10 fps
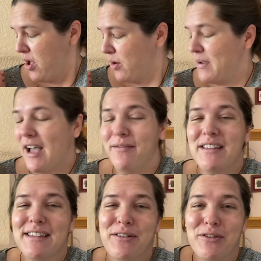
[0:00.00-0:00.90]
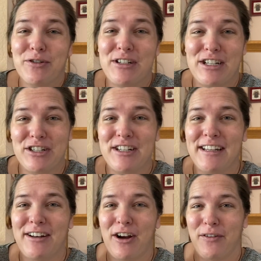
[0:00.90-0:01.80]
we have this little tradition
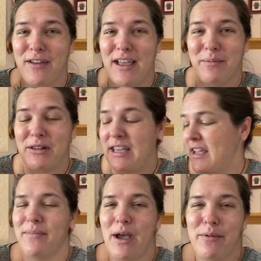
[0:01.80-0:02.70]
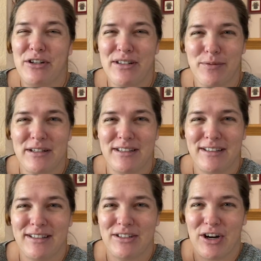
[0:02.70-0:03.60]
in our family that we just
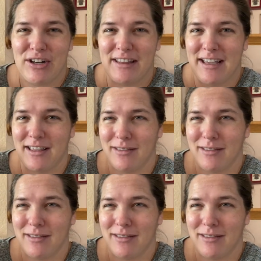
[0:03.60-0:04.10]
recently started like